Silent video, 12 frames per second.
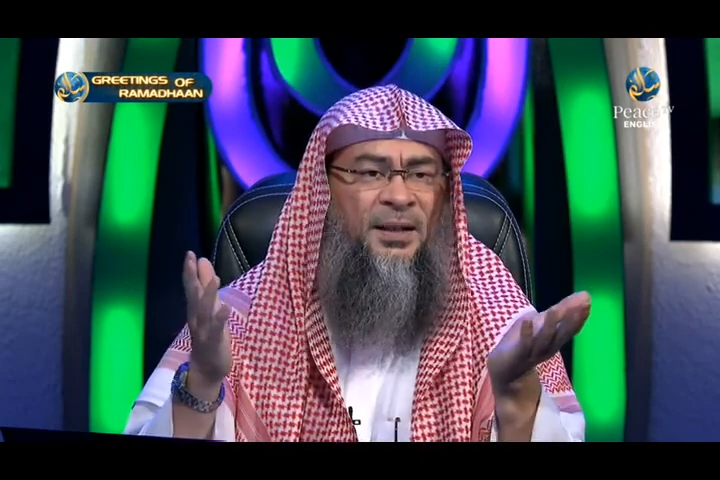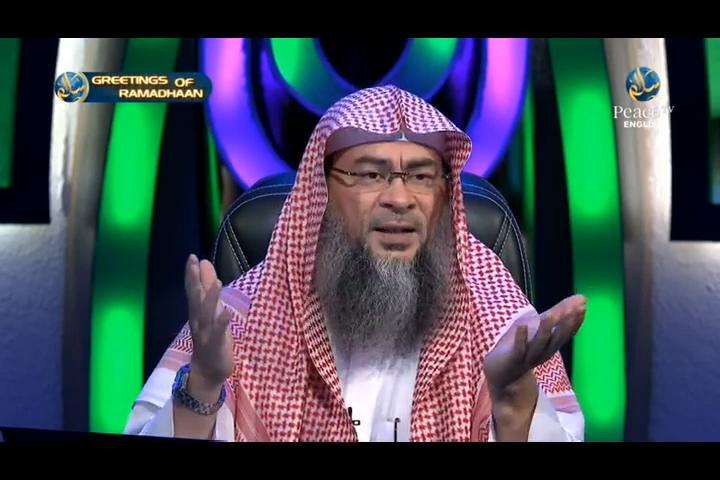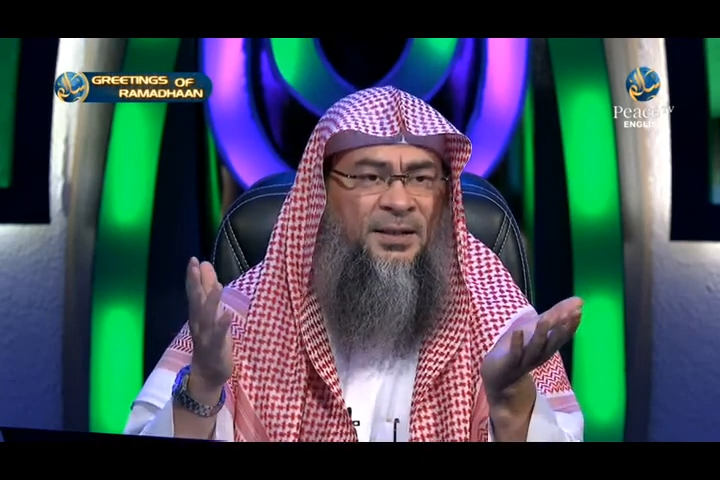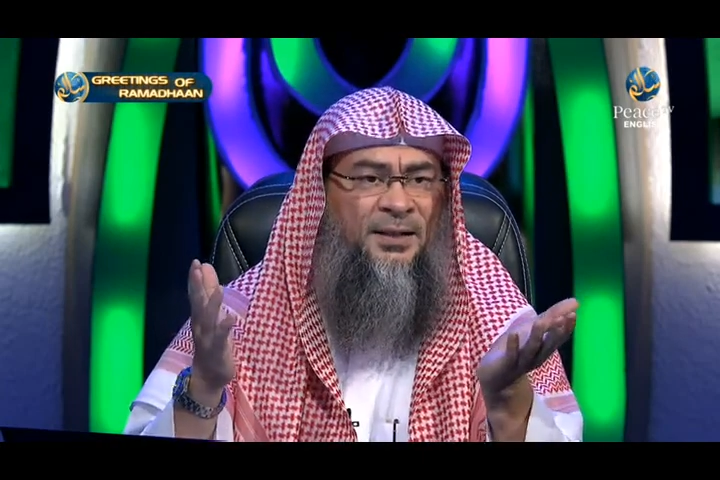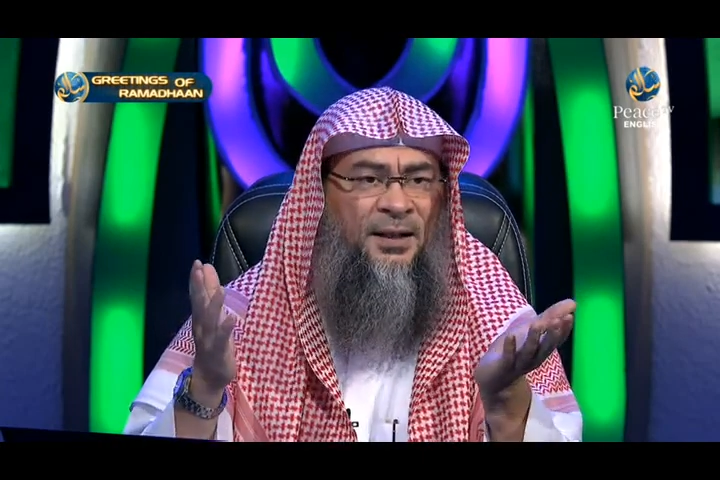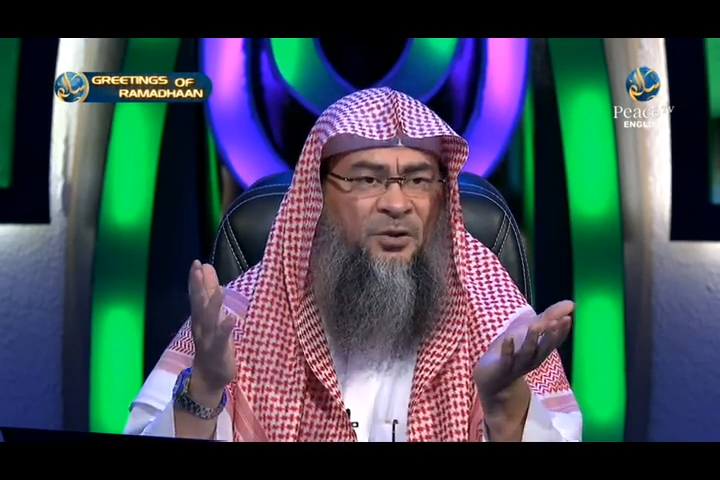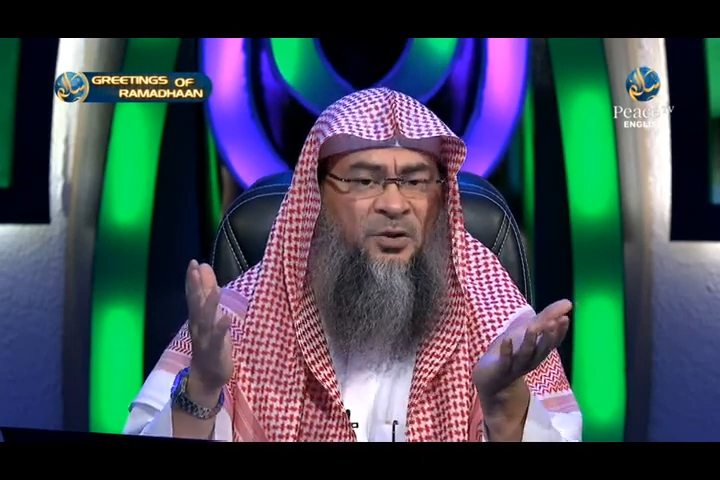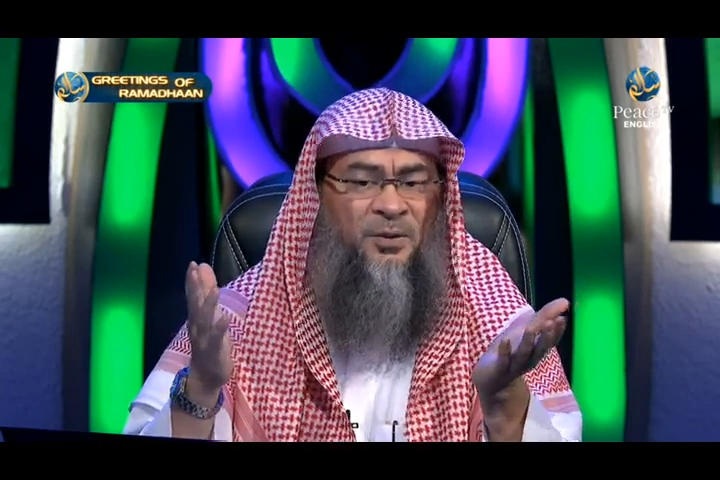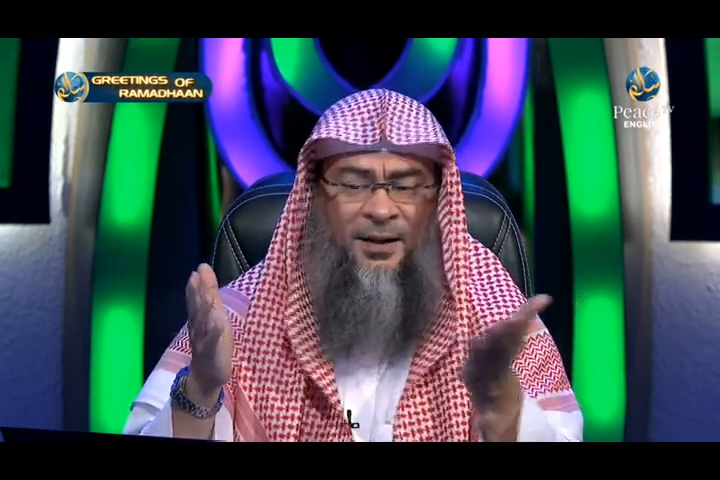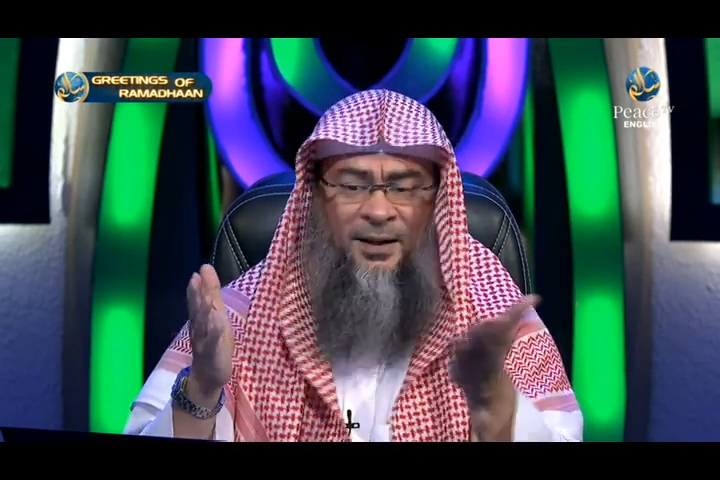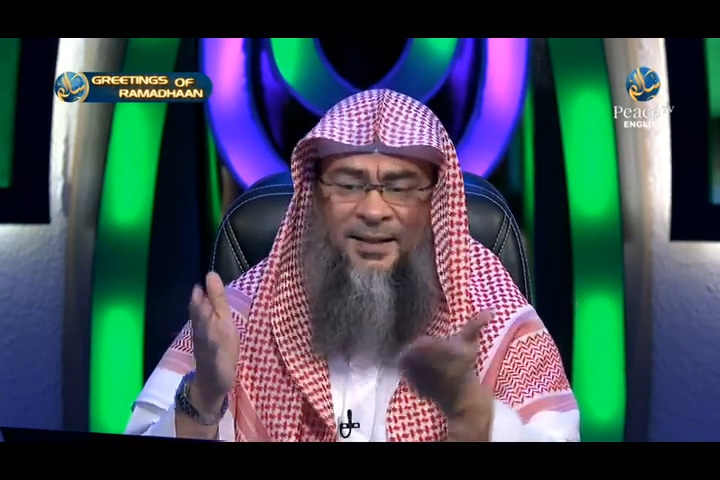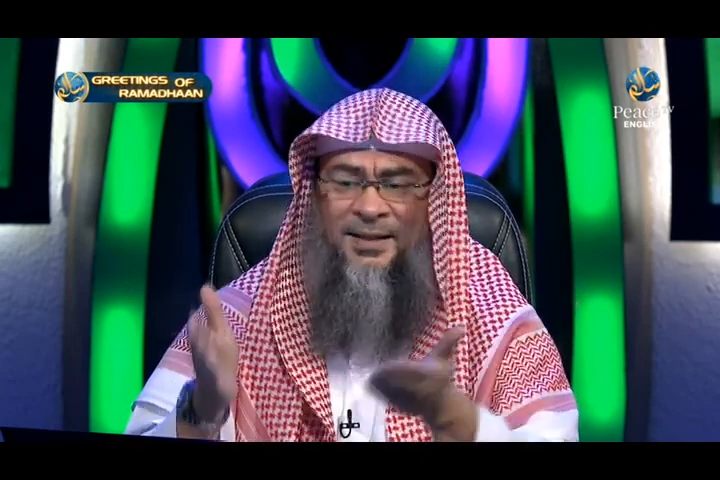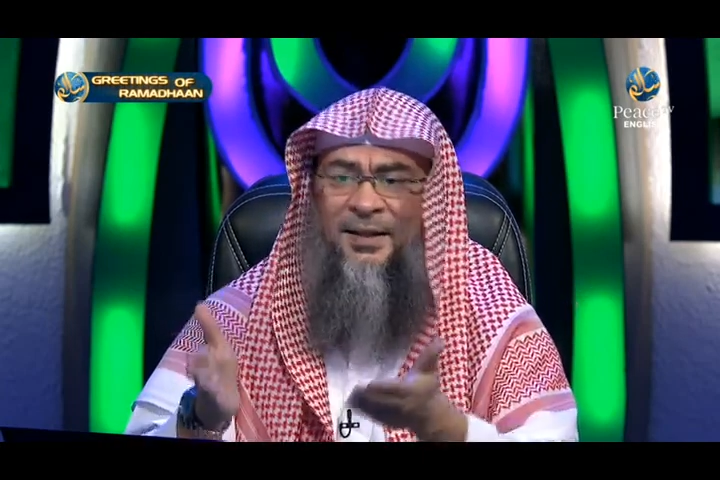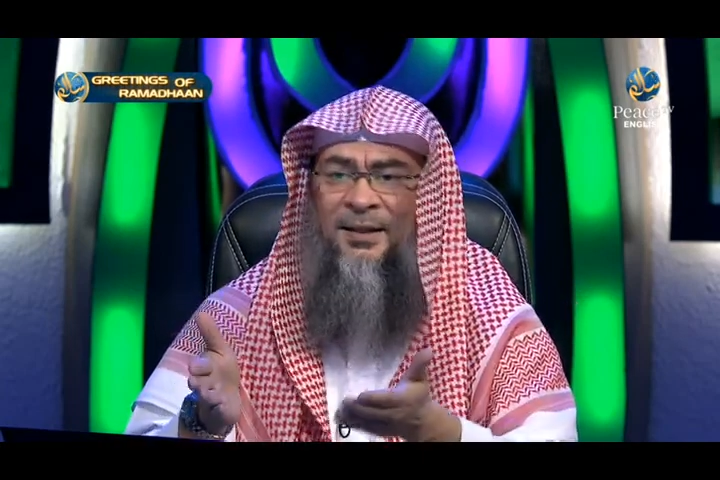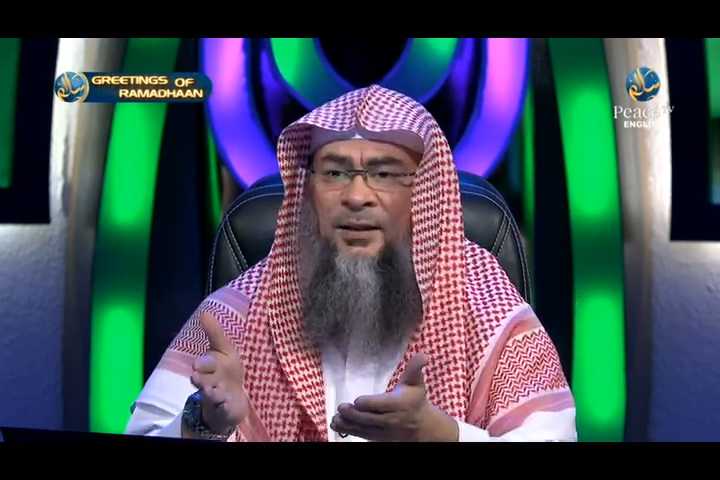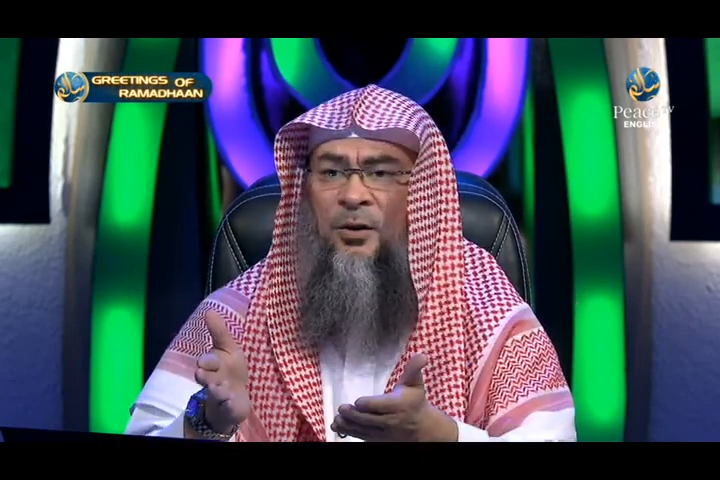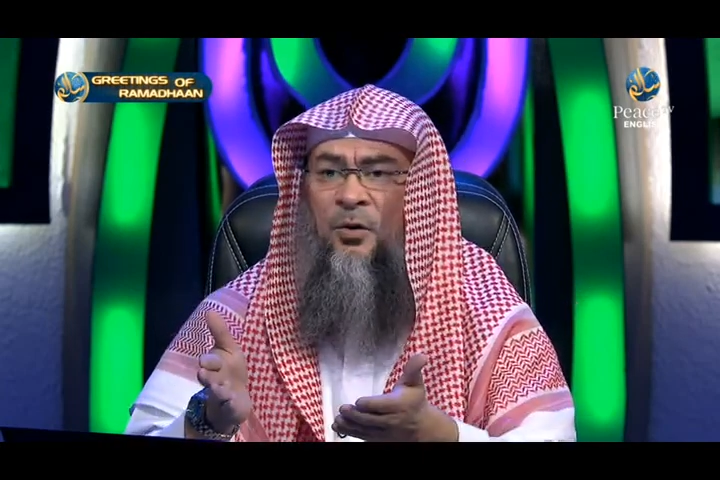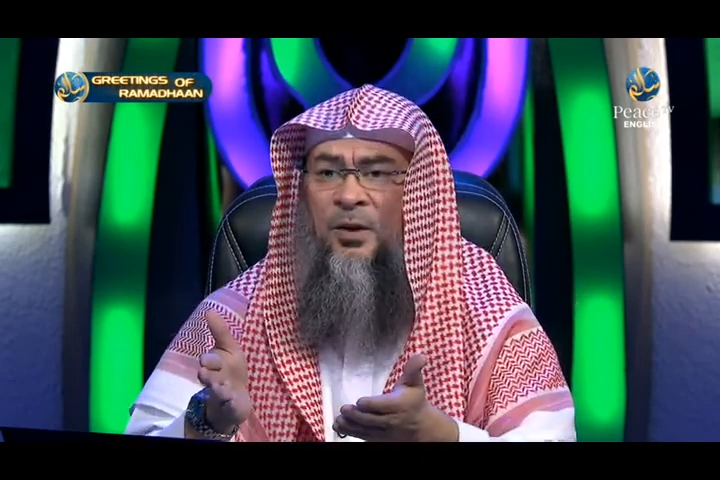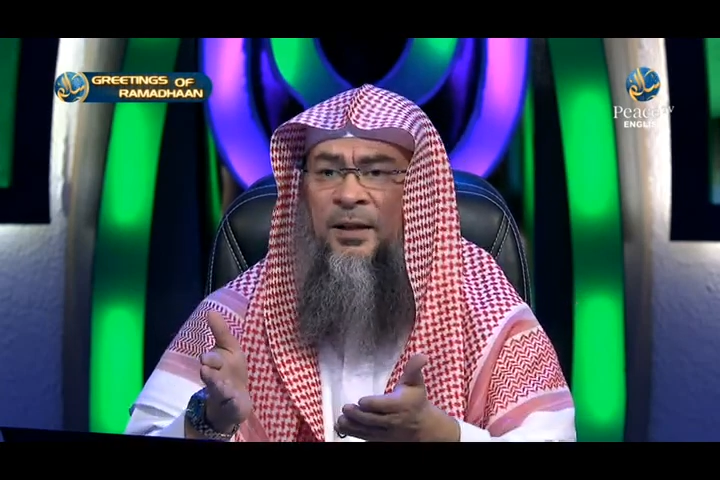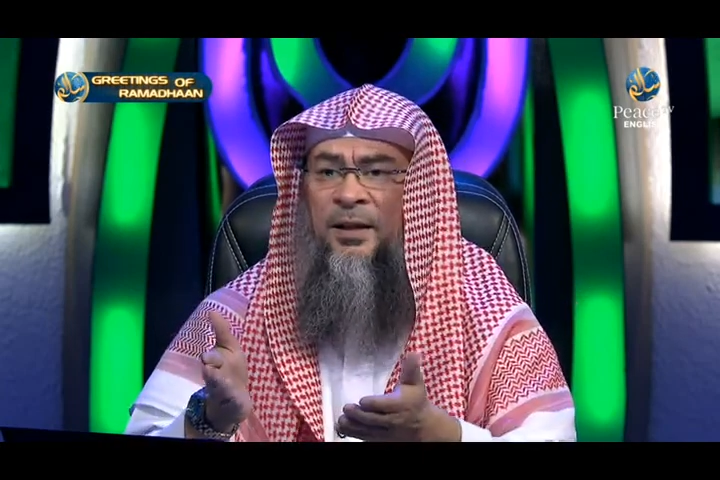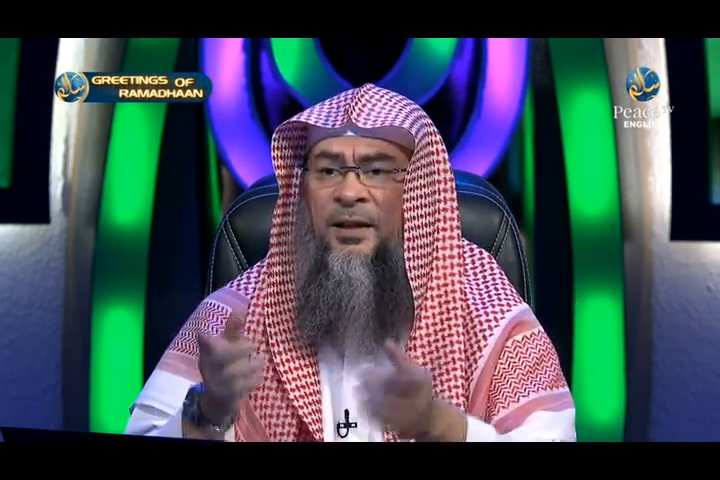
Allah said in the Quran,